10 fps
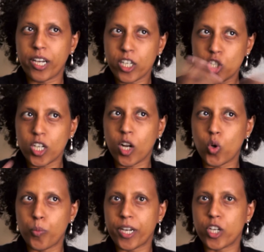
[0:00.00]
a regional
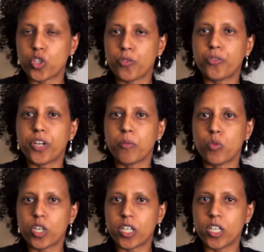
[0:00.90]
cooperation
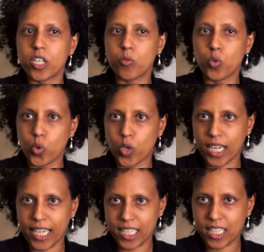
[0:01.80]
framework would look
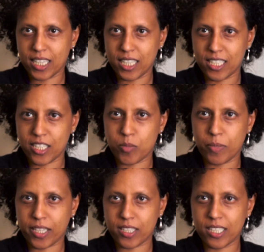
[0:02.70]
like in this
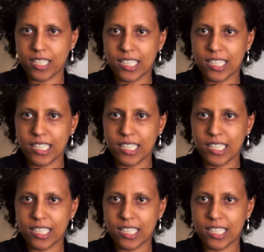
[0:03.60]
respect.